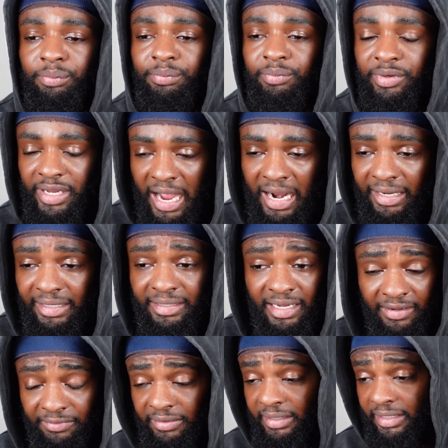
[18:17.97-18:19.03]
Yachty
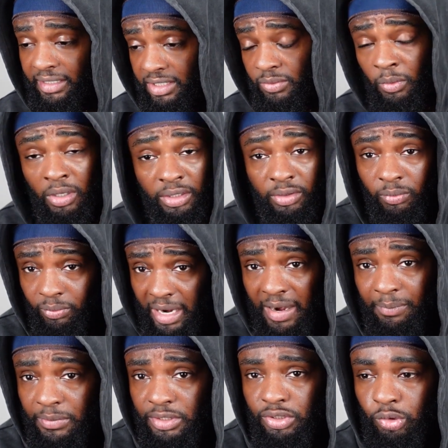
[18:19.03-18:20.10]
definitely is one of them
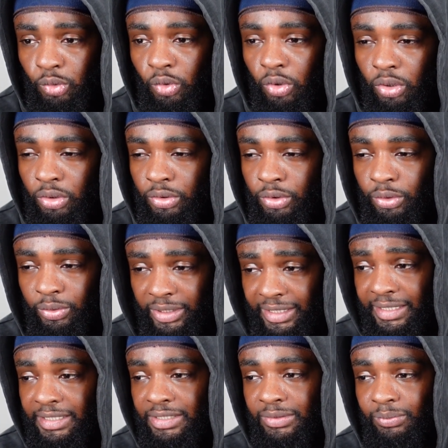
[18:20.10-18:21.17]
rappers who
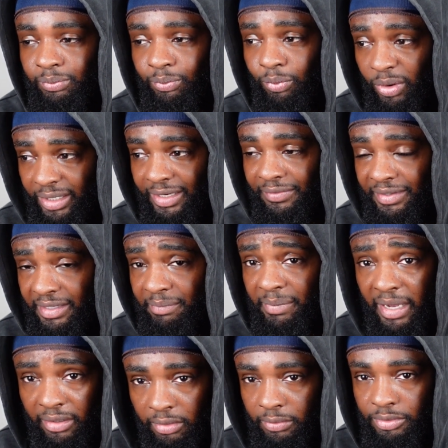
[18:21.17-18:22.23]
is one of the
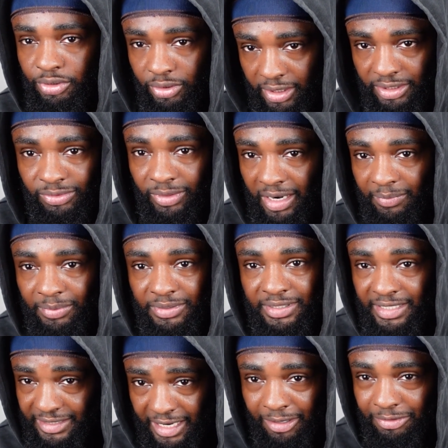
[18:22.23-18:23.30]
better dressed rappers
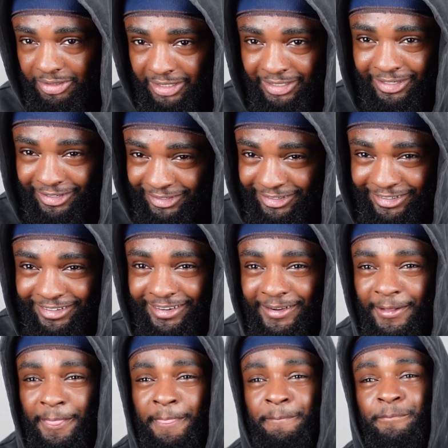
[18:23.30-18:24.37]
that's out there.
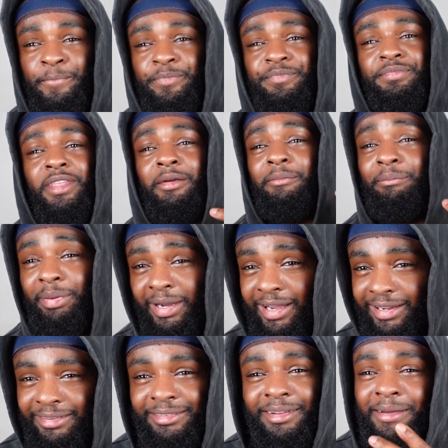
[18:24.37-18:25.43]

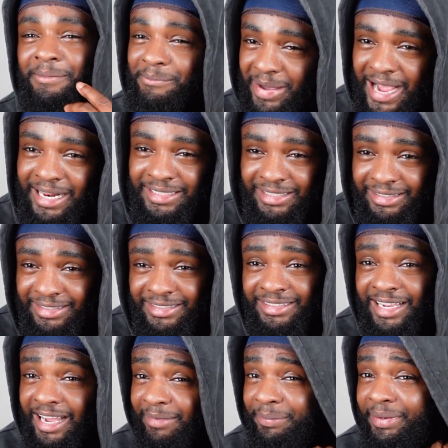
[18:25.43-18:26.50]
But back to this
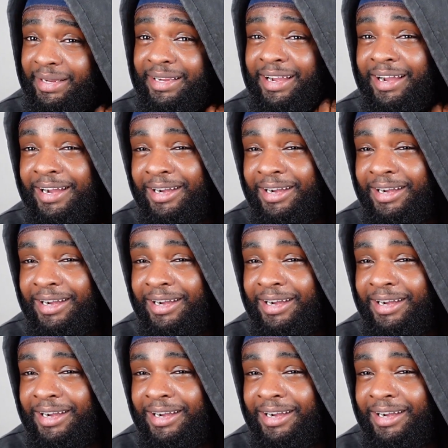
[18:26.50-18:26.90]
topic,